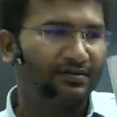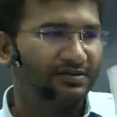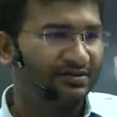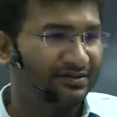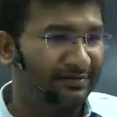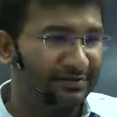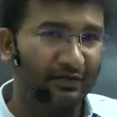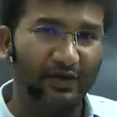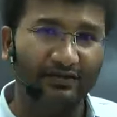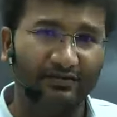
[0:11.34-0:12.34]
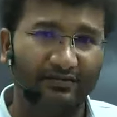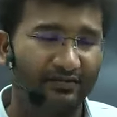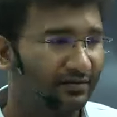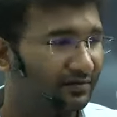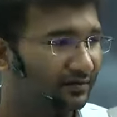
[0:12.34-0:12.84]
Chapter 1,
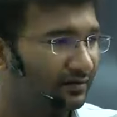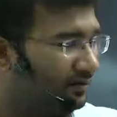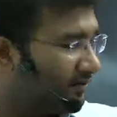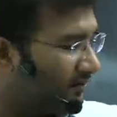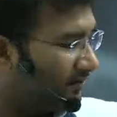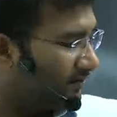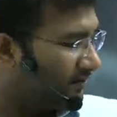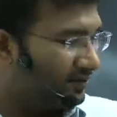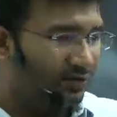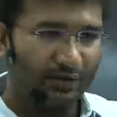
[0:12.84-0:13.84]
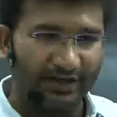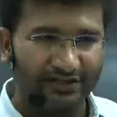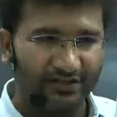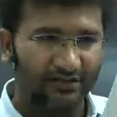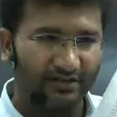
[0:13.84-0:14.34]

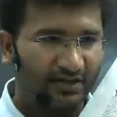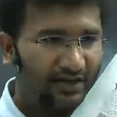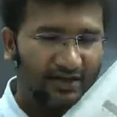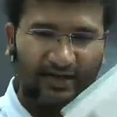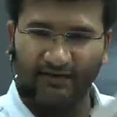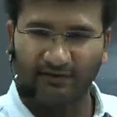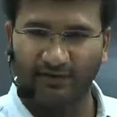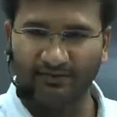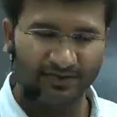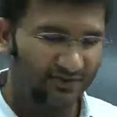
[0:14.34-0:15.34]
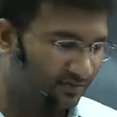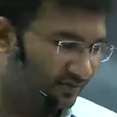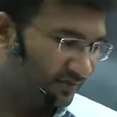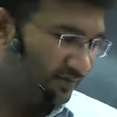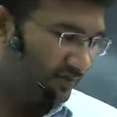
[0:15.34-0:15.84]
location and landforms.
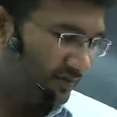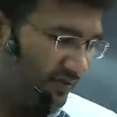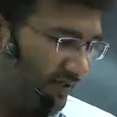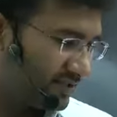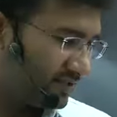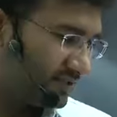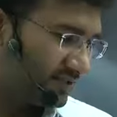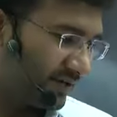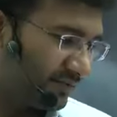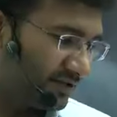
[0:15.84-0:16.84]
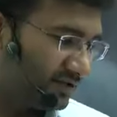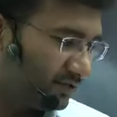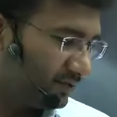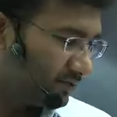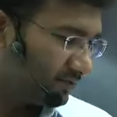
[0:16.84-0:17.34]
Next, Chapter 2,
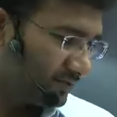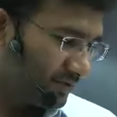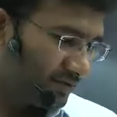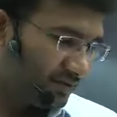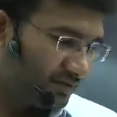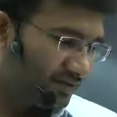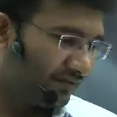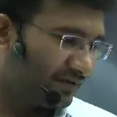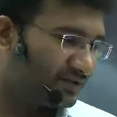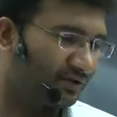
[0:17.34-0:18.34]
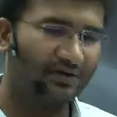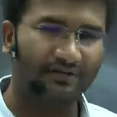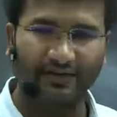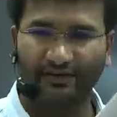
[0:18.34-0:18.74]
the physiography.